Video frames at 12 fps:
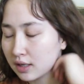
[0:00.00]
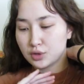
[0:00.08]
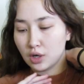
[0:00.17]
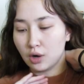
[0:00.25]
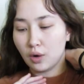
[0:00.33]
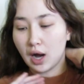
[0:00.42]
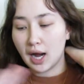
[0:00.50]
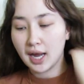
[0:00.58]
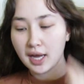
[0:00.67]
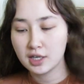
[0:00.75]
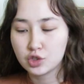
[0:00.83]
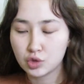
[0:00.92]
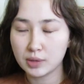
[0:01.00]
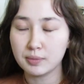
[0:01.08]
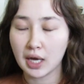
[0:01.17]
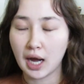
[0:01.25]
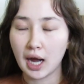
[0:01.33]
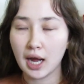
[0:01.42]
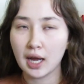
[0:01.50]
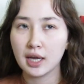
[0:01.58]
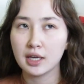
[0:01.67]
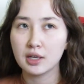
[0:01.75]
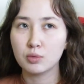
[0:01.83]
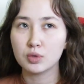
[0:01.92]
So I had a dream that
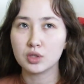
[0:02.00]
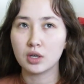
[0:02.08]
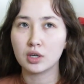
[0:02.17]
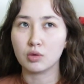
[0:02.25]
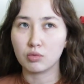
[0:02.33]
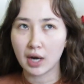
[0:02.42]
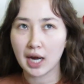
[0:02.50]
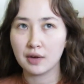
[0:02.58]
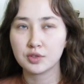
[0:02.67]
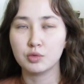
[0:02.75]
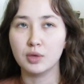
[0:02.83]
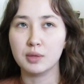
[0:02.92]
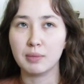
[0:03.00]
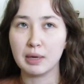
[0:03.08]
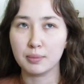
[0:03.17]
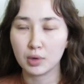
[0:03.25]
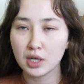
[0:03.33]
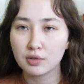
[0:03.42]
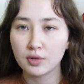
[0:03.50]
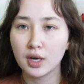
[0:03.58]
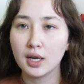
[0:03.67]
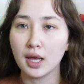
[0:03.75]
I was on a raft with my boyfriend